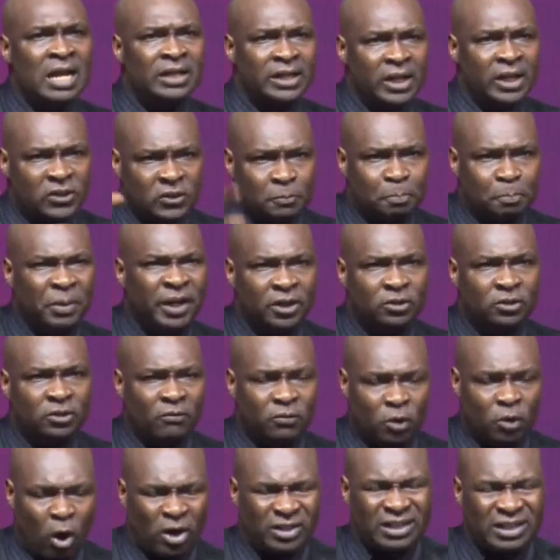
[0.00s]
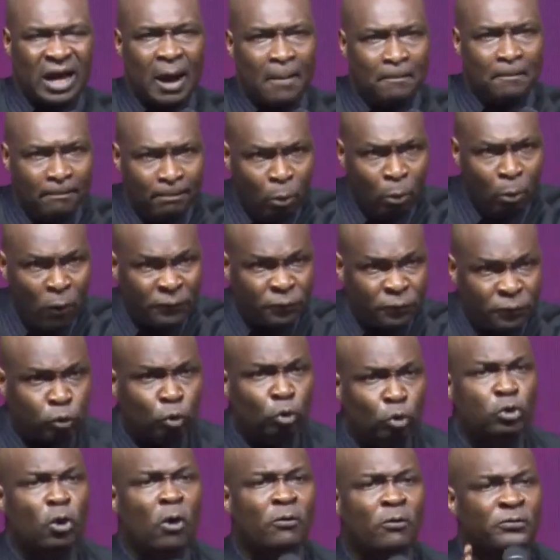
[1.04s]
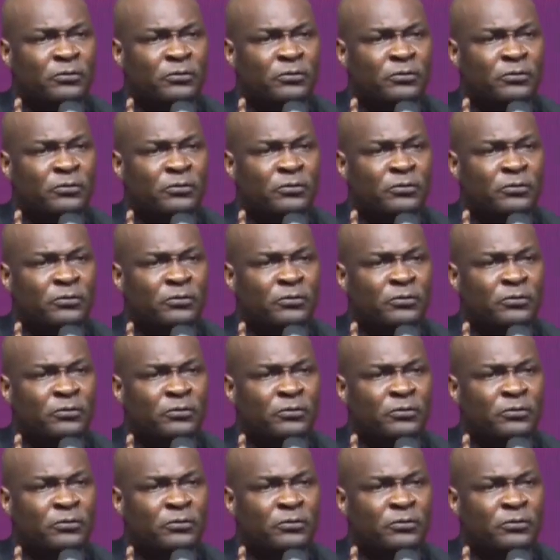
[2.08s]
the spirit of God can move through your